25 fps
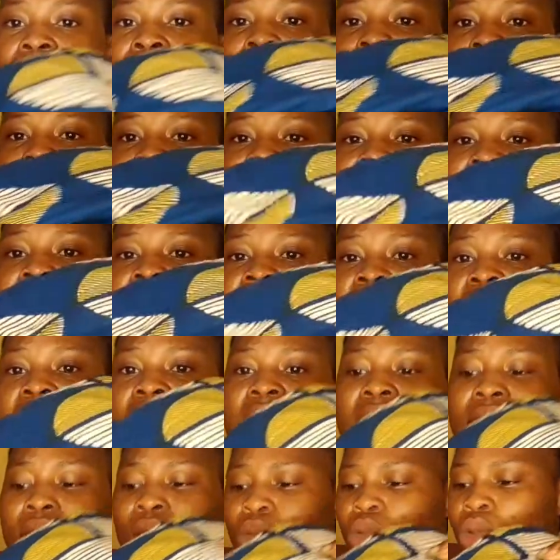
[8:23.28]
print
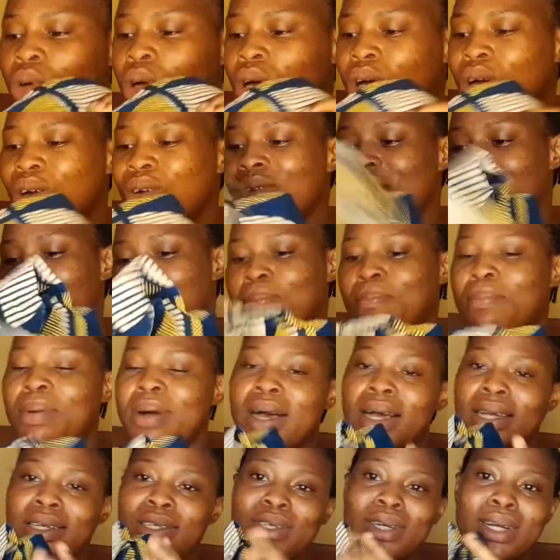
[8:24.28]
as well,
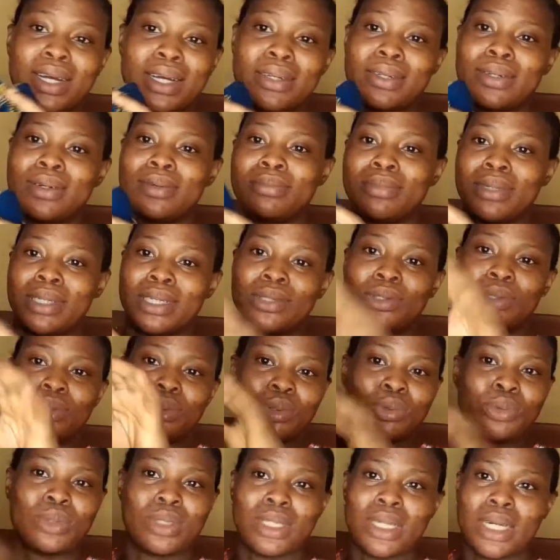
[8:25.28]
wrapper. You cannot make do
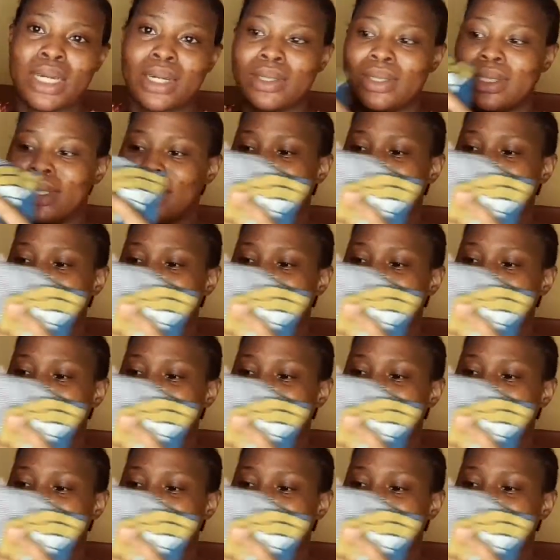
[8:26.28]
without